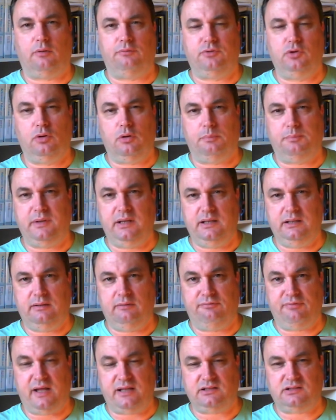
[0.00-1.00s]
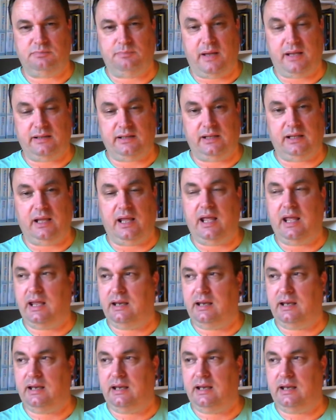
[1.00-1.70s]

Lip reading: of European defense spending,